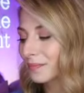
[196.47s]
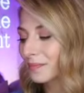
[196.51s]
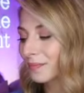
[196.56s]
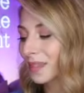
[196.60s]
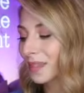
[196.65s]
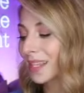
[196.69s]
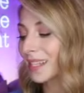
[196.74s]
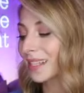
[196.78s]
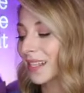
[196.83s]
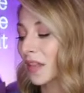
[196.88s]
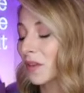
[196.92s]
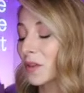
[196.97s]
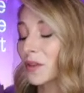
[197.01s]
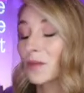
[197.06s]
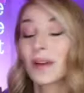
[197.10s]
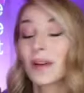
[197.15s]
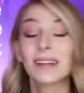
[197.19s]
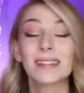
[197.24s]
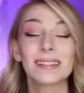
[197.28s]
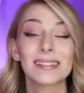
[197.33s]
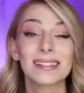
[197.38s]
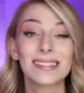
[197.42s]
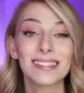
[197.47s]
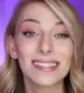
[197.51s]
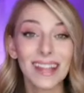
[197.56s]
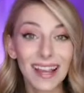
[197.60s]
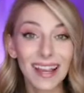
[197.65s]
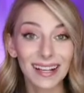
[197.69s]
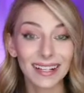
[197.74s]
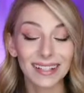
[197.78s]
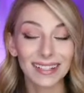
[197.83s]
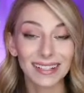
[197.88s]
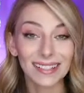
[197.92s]
is that the United
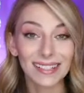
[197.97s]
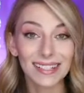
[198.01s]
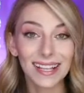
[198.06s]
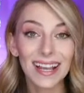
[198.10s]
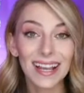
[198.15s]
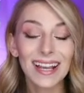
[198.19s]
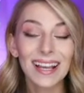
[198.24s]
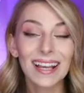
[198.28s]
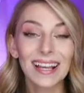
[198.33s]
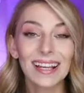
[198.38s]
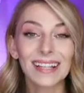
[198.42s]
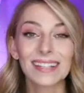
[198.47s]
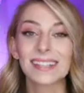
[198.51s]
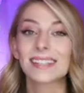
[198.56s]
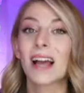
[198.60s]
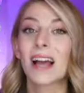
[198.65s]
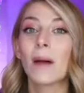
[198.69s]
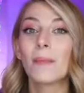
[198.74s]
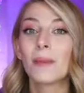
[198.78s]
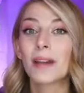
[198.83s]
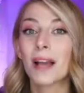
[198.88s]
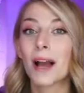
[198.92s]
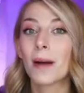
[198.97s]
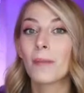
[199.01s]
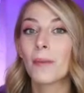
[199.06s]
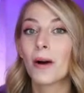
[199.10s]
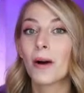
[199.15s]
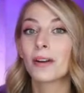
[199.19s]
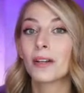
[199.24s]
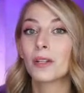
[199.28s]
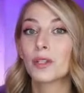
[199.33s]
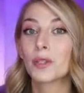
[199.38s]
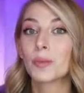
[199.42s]
States is coming up
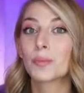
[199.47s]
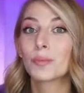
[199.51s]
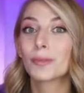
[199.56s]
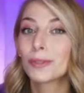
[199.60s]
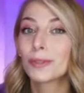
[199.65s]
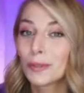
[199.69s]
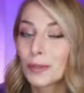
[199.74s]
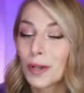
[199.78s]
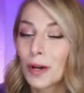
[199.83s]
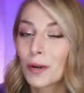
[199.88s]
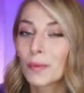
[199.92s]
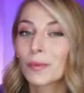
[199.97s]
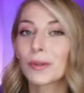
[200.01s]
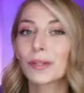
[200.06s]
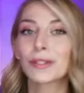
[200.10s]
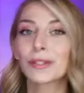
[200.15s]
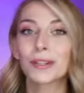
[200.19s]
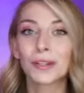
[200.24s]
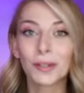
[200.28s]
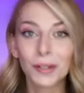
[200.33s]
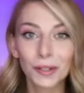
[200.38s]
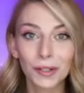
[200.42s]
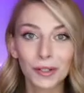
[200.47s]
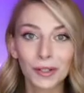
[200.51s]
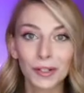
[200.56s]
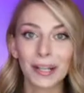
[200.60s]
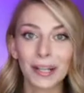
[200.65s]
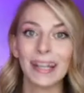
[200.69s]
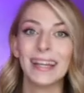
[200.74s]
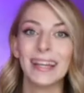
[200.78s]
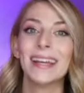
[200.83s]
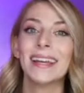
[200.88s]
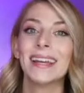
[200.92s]
on its Pluto
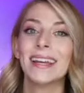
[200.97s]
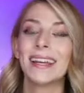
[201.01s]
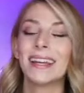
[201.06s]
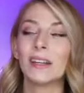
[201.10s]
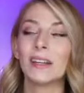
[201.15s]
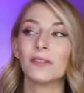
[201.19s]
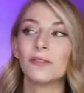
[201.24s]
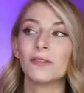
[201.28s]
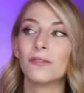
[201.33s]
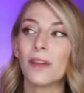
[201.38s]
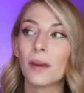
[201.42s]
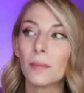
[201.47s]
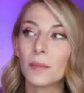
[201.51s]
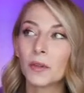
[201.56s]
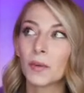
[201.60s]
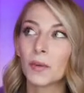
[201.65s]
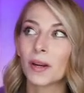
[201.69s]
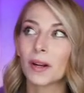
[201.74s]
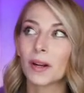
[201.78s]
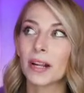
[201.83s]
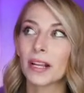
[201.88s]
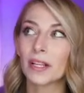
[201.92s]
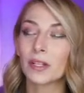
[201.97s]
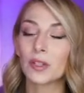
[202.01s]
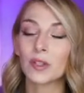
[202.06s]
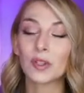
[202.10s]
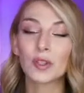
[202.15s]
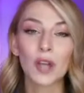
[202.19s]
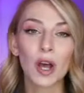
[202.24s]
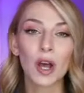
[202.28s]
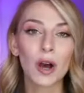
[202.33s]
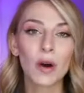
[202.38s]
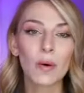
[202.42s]
return in February.
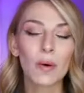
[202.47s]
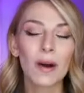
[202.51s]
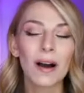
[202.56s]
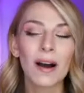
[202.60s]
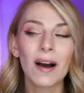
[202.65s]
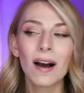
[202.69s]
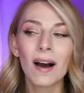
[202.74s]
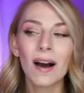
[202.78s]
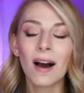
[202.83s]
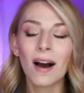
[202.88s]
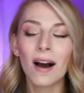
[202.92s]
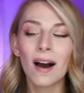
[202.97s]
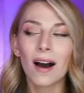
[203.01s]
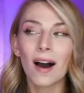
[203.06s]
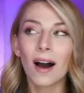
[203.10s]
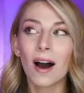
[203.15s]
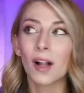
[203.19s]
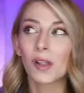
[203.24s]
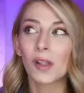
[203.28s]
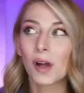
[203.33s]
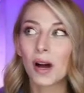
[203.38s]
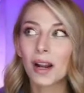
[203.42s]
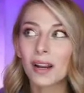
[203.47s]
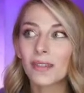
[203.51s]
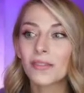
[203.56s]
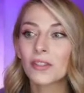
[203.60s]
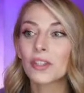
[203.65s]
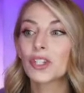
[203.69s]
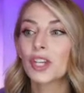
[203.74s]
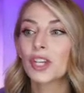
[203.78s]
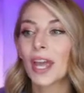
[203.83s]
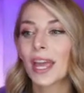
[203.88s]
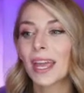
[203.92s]
So a lot of
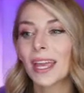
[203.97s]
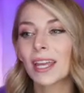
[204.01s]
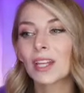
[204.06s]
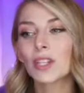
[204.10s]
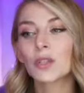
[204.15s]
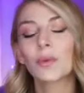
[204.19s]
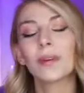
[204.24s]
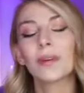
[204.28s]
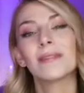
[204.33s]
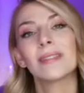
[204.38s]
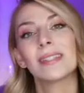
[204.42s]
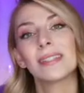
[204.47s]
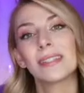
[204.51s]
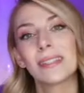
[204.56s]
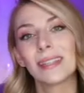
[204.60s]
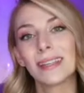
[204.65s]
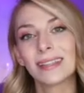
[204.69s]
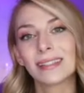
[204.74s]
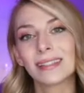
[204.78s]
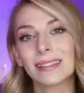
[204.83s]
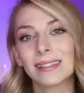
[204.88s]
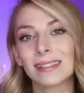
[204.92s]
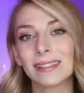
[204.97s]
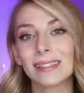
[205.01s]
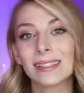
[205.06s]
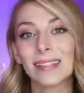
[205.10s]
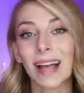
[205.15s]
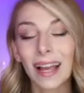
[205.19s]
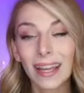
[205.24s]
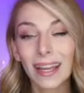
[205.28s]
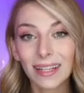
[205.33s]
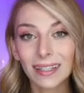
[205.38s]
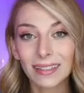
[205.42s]
the change we've seen
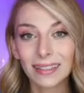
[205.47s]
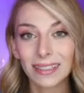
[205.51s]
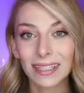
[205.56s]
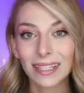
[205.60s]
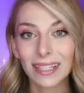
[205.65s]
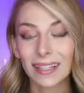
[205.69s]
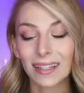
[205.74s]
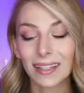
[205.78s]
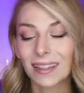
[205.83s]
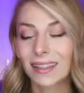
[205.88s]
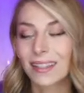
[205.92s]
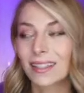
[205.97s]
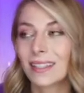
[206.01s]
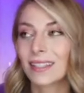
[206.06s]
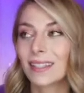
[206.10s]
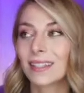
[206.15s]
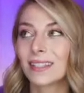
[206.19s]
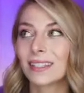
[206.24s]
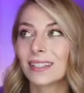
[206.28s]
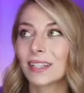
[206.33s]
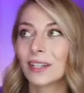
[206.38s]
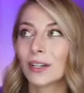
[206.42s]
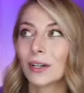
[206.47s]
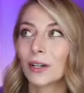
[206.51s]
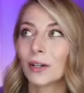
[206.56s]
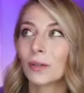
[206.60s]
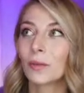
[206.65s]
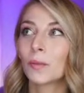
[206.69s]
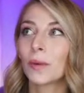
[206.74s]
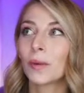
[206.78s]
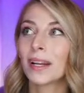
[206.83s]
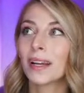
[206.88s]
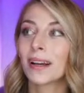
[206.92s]
societally this
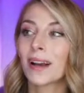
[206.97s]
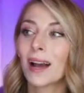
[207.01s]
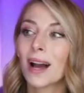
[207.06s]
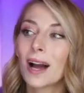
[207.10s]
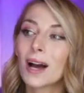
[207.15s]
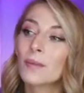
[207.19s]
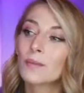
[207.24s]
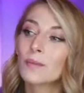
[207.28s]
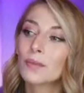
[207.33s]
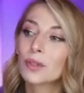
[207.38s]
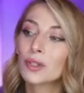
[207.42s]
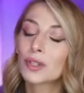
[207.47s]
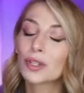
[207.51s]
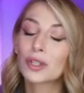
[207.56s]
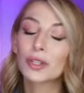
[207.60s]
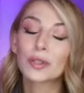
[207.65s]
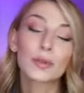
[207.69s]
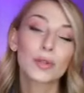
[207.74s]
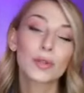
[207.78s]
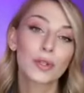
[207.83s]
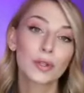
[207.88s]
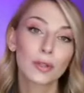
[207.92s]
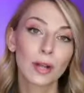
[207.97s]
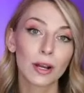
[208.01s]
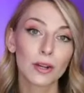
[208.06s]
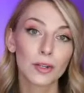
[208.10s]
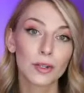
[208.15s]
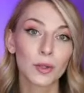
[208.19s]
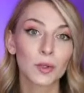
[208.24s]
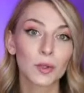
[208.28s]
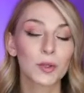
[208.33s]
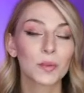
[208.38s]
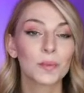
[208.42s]
year when it comes to
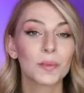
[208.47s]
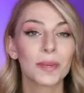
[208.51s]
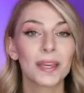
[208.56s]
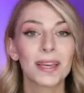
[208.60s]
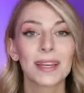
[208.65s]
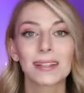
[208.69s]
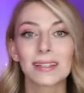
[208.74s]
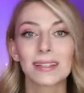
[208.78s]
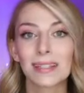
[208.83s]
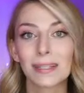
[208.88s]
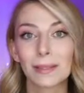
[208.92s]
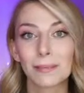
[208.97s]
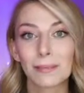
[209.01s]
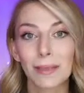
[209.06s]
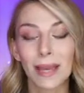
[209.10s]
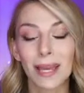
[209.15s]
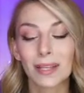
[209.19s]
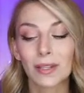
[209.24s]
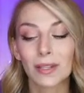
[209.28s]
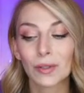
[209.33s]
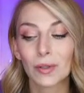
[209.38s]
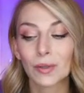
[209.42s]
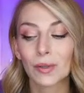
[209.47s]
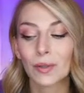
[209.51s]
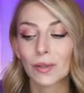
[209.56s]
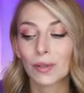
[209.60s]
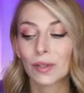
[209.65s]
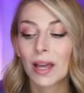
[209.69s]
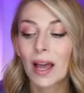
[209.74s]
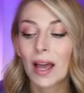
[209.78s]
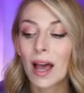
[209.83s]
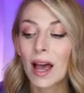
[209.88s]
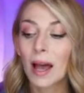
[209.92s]
structures being
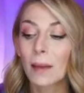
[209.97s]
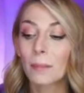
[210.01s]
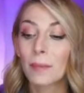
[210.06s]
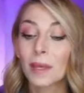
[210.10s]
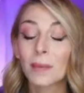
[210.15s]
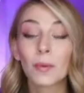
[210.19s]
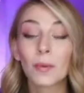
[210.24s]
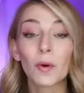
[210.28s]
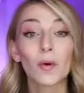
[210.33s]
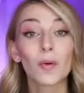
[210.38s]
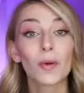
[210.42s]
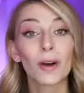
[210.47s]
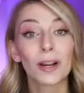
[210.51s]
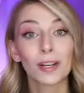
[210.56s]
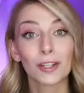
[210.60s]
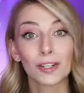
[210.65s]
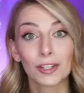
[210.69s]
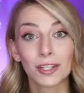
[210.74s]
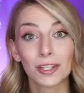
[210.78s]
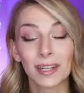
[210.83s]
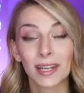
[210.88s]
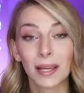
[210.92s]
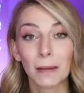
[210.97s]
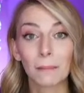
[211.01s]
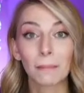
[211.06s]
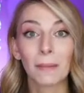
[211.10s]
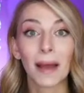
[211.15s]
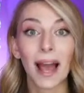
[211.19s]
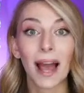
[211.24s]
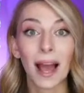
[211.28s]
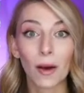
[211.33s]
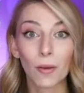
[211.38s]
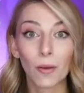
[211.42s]
dismantled, people questioning
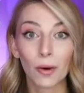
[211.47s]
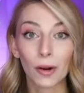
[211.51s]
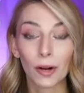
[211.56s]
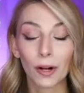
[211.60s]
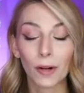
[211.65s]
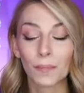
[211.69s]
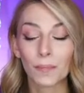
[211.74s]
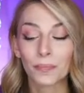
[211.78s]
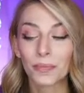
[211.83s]
power,